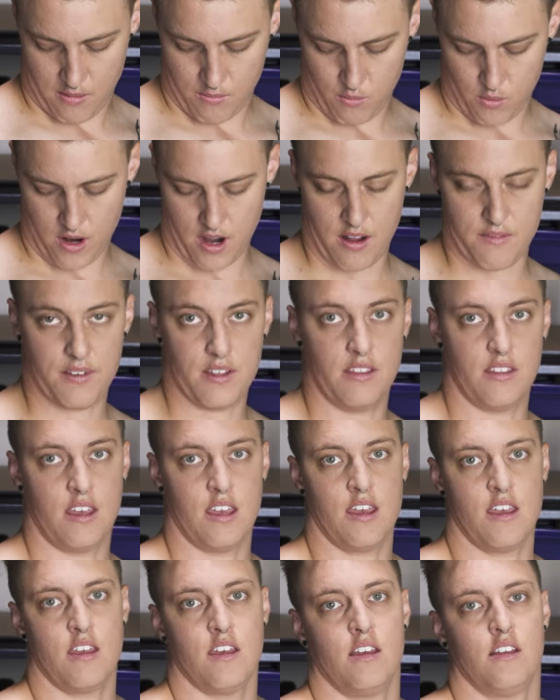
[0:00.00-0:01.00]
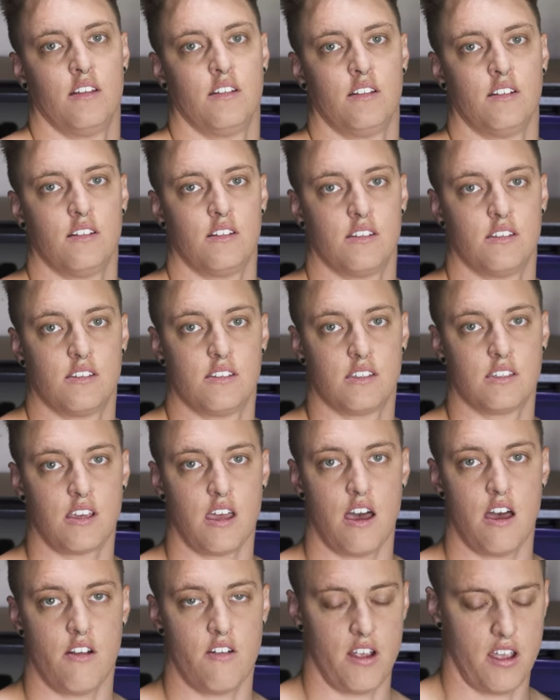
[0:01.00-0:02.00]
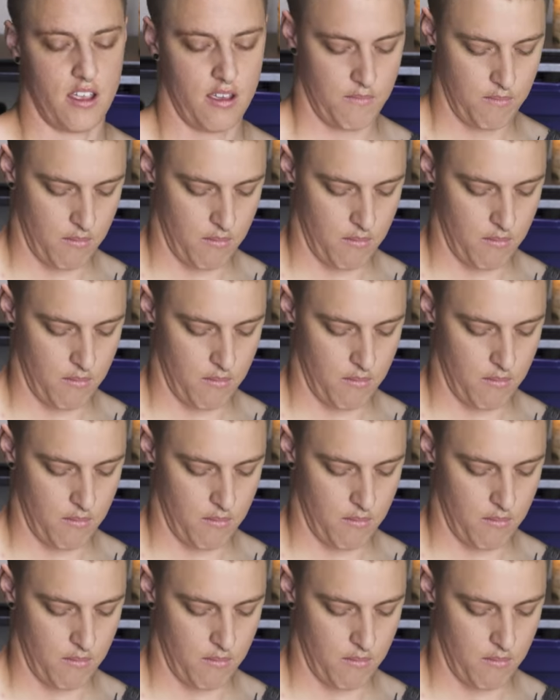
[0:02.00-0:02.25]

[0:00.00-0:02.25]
wherever the scarring